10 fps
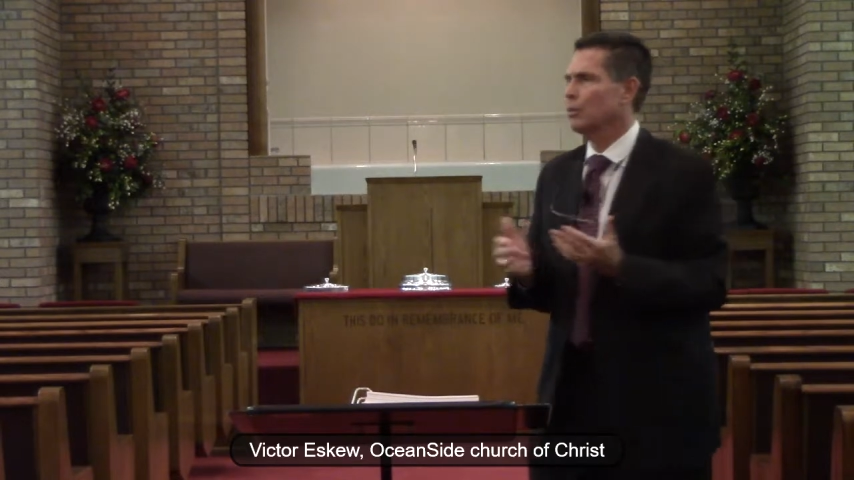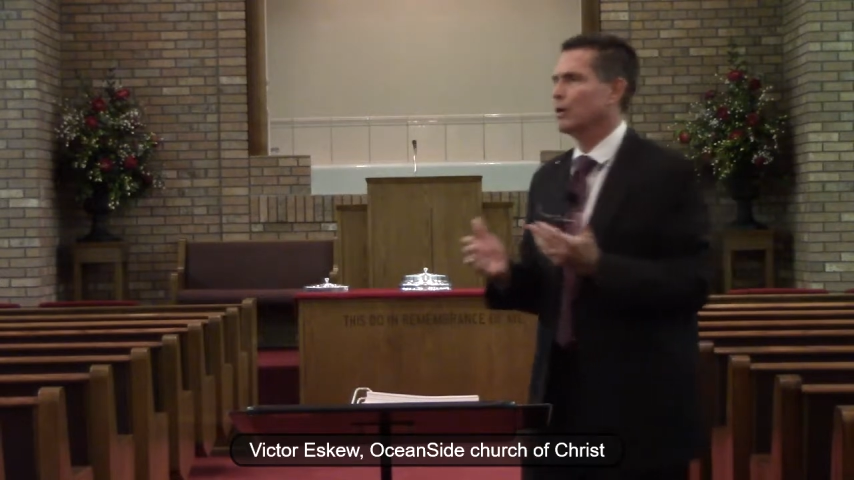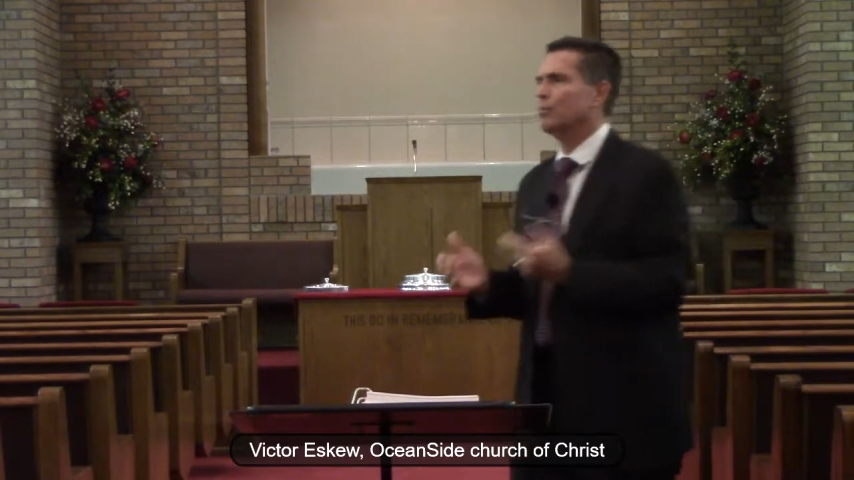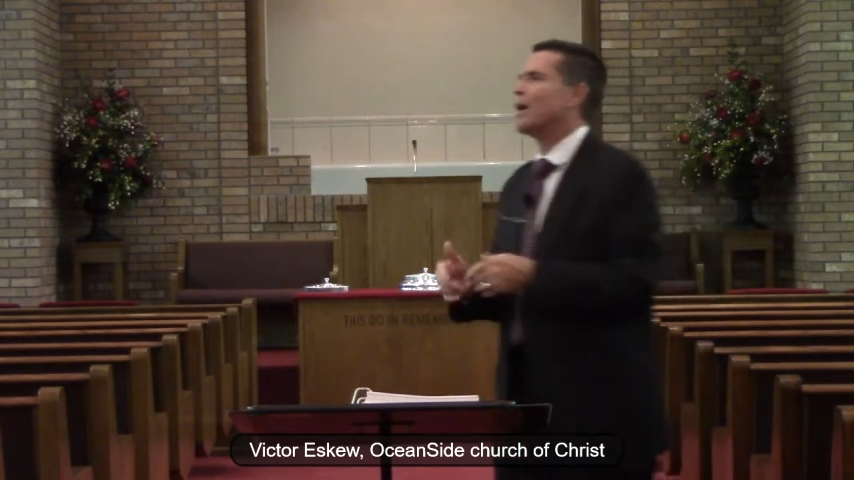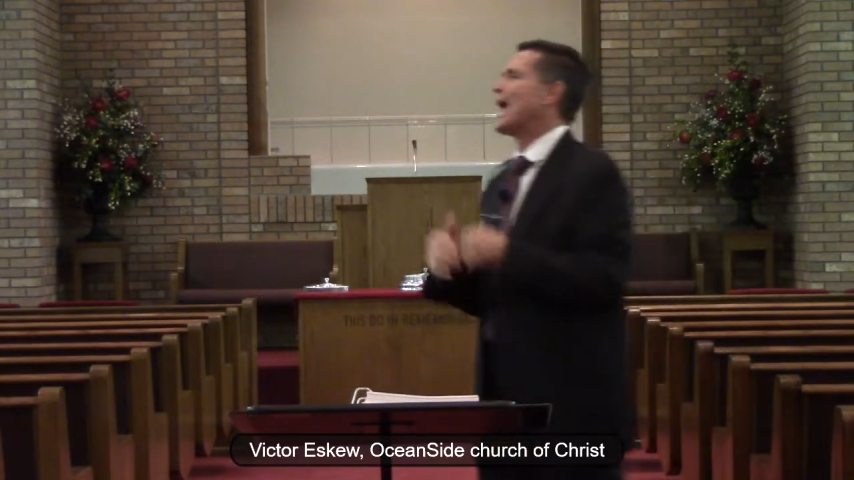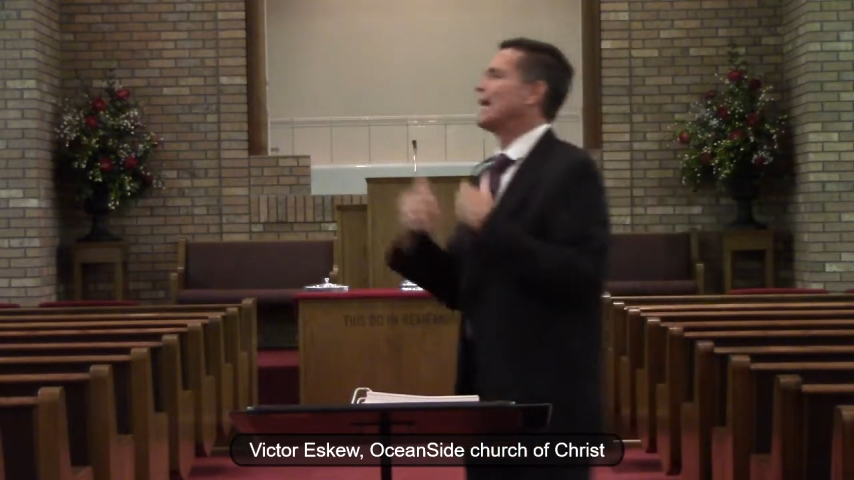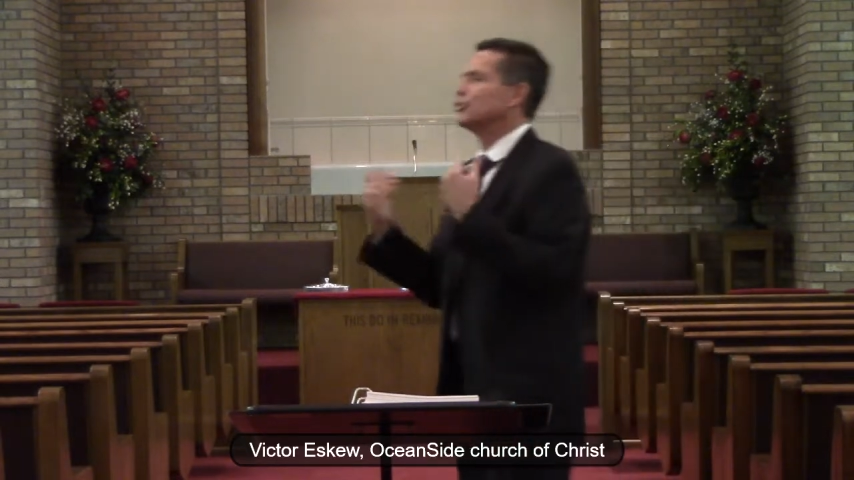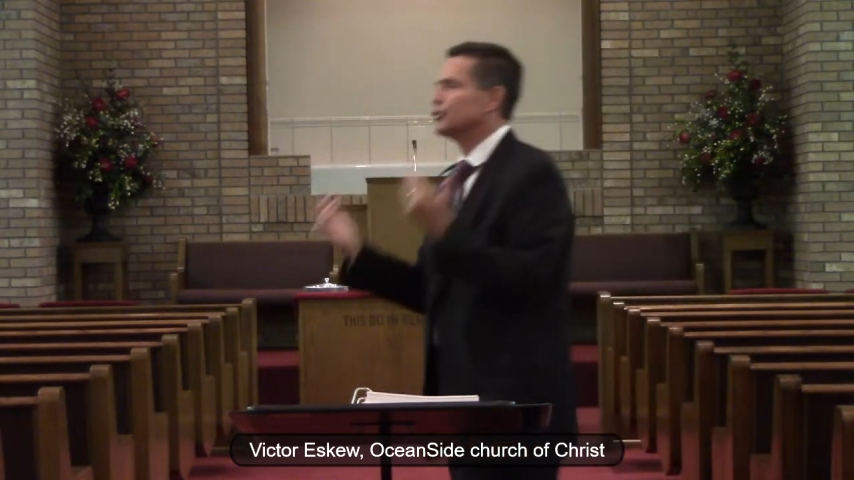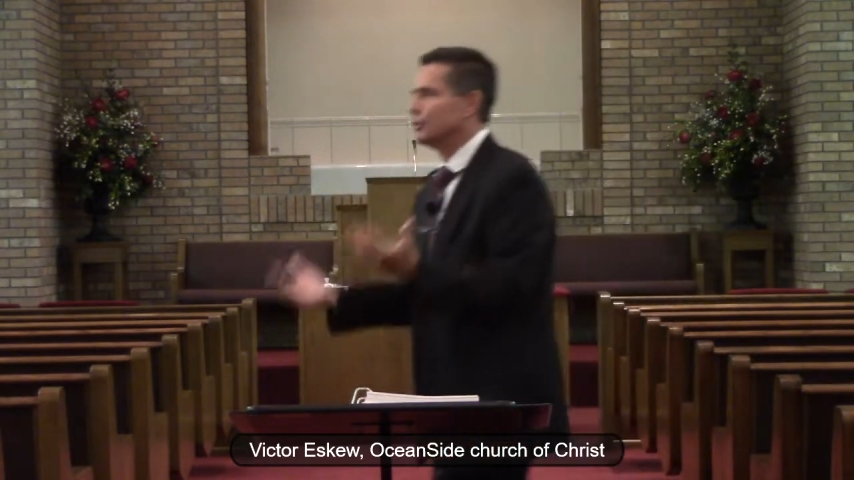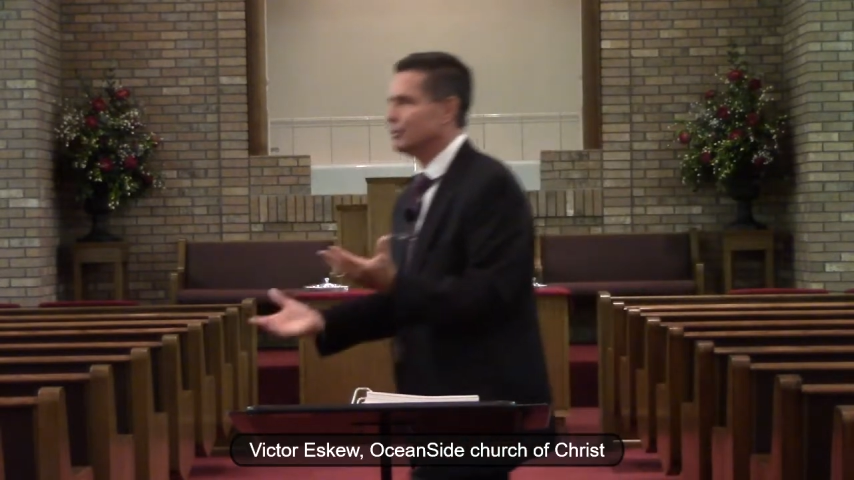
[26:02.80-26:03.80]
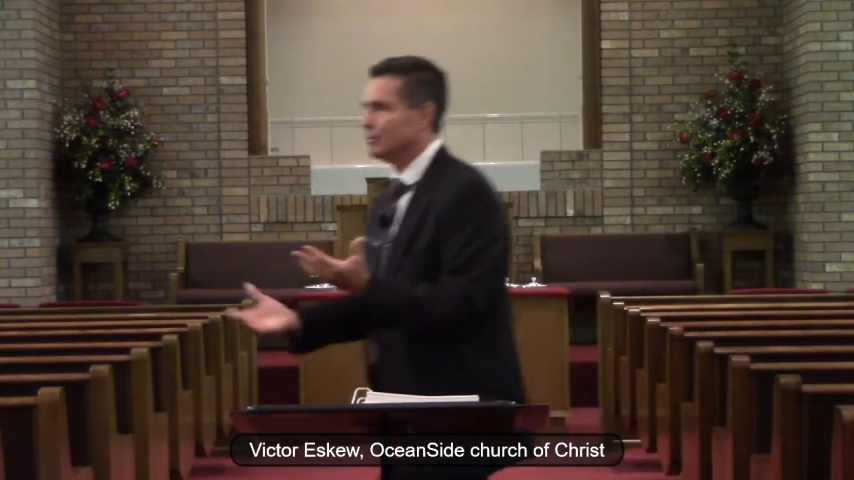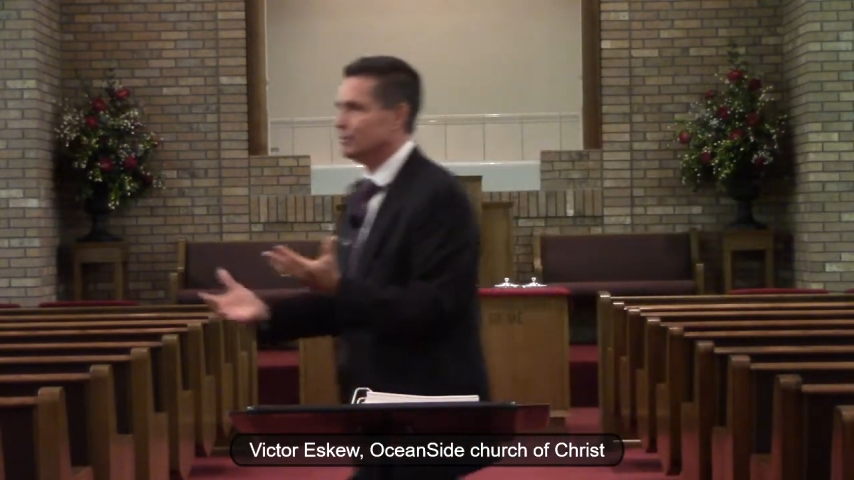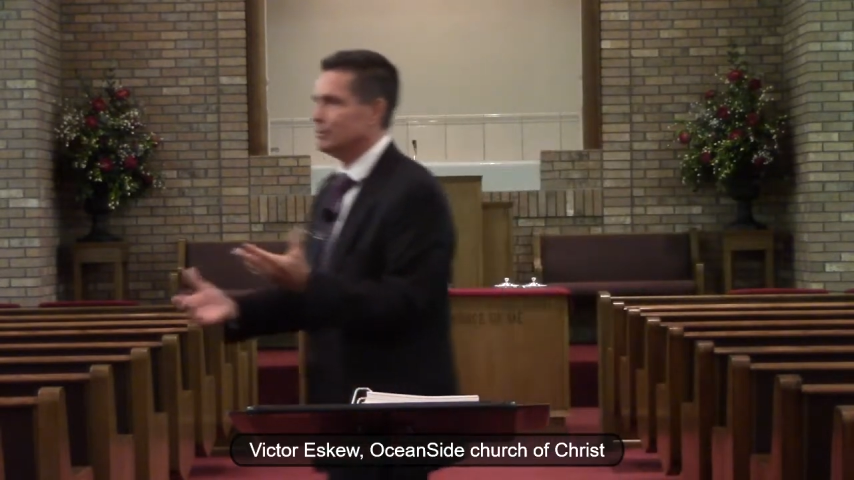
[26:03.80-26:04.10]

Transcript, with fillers: compassion